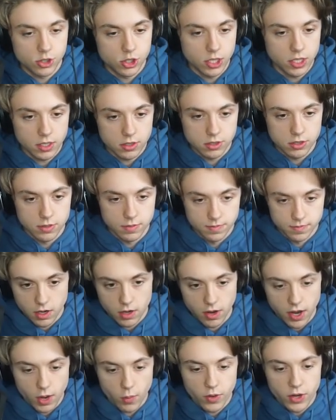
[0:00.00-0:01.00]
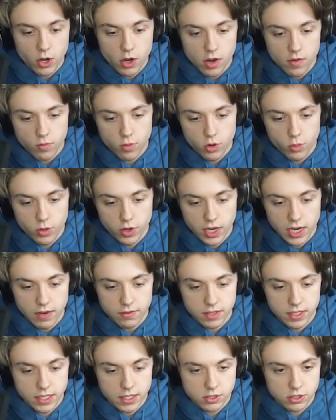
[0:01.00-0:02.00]
jeez. All right, we don't have wood. We're going to
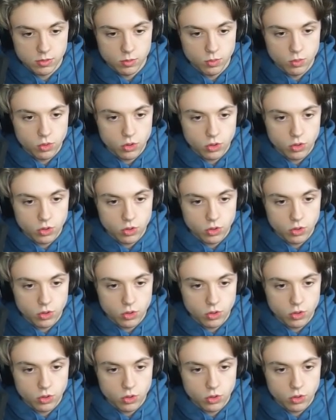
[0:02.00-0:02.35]
have to get some